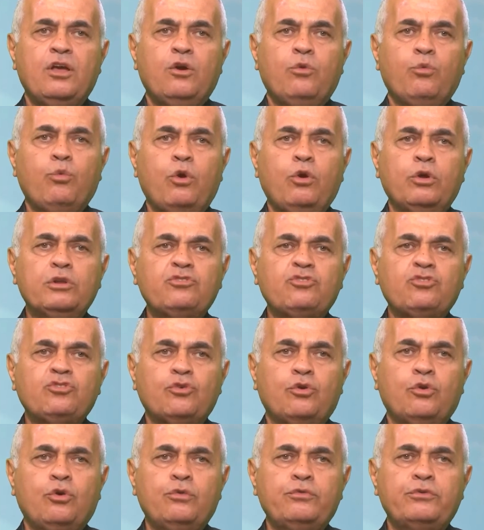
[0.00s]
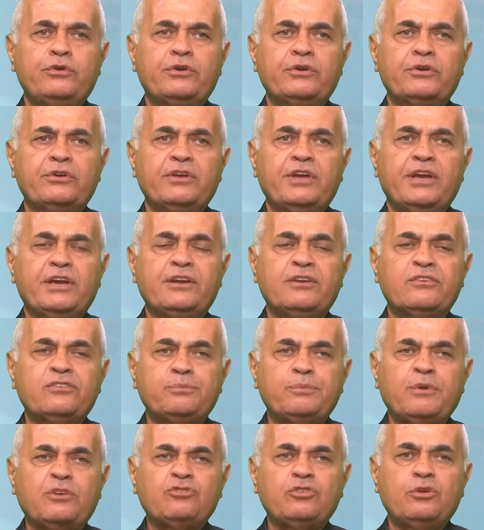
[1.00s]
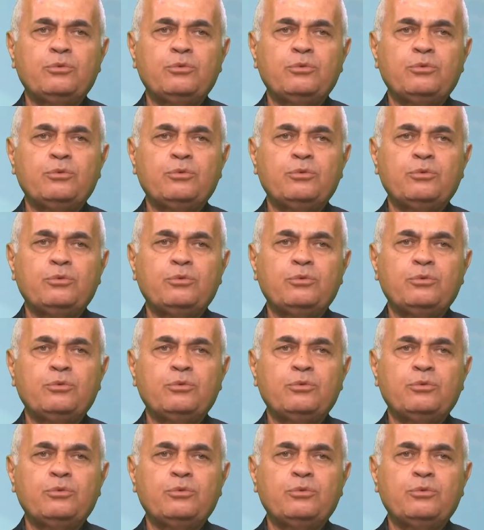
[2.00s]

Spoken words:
Watch over in a special